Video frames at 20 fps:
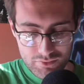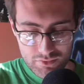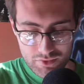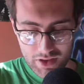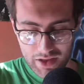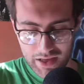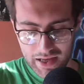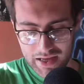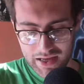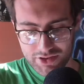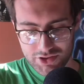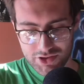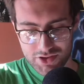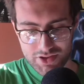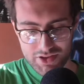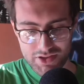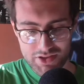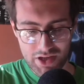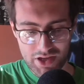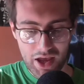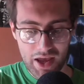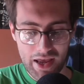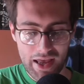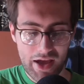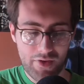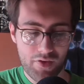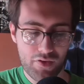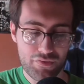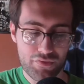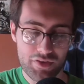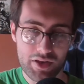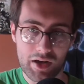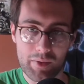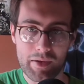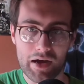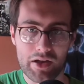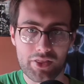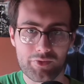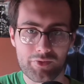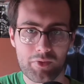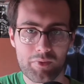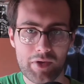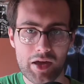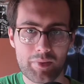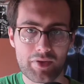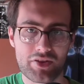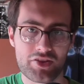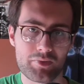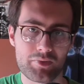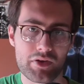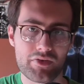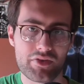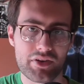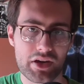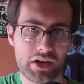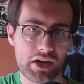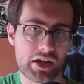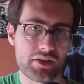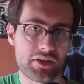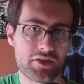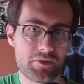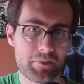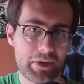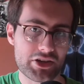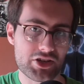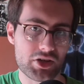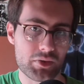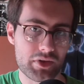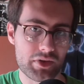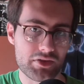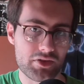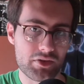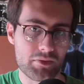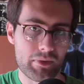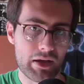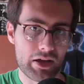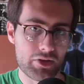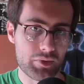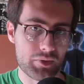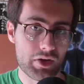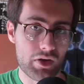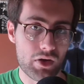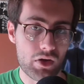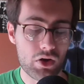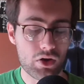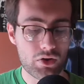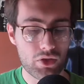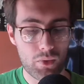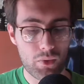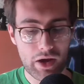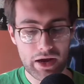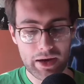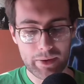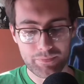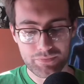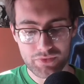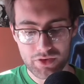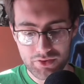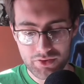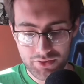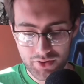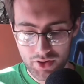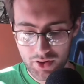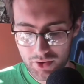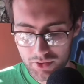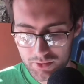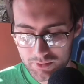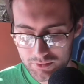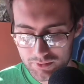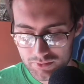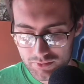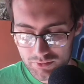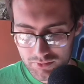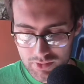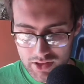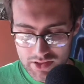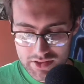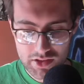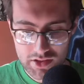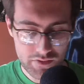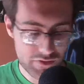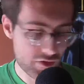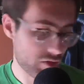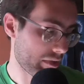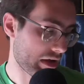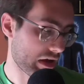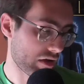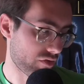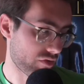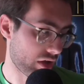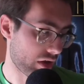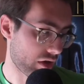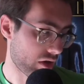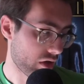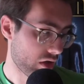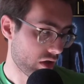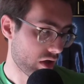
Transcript: and just say how I feel about them and maybe some other nuggets of magic wisdom as we go along the way. So let's go for the main event.